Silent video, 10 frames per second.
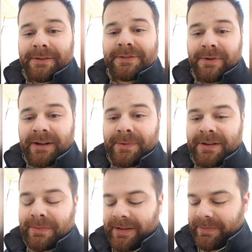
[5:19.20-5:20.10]
is
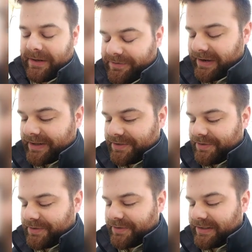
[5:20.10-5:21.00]
recommended by the
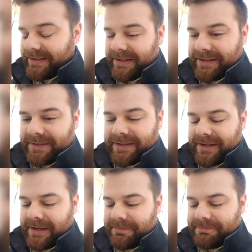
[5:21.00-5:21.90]
manufacturers and
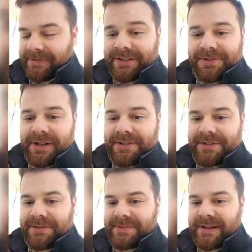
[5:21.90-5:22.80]
the
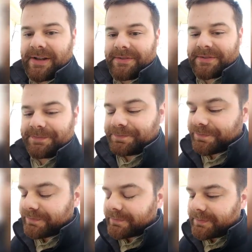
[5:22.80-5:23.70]
instructions themselves.
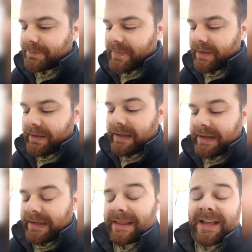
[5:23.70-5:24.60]

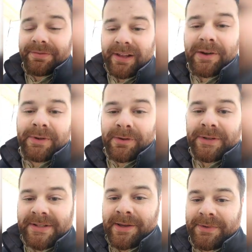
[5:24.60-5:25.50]
And that flywheel
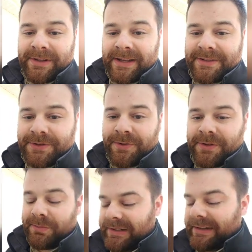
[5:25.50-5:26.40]
was able then to
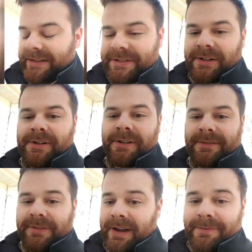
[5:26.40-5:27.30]
completely
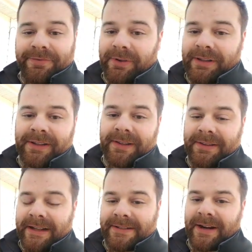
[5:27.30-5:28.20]
turn freely
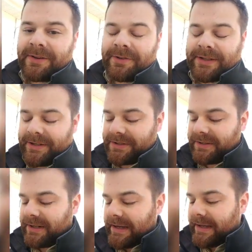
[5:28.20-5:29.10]
the entire rotation.
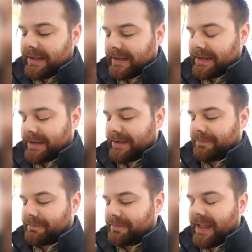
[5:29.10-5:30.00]

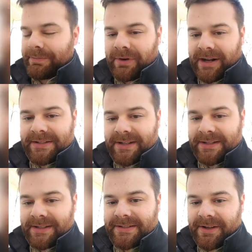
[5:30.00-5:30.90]
That
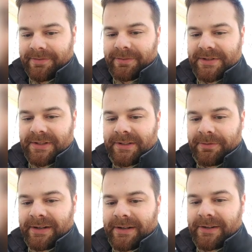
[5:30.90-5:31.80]
process in itself was a
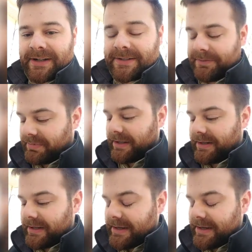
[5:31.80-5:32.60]
little bit interesting, but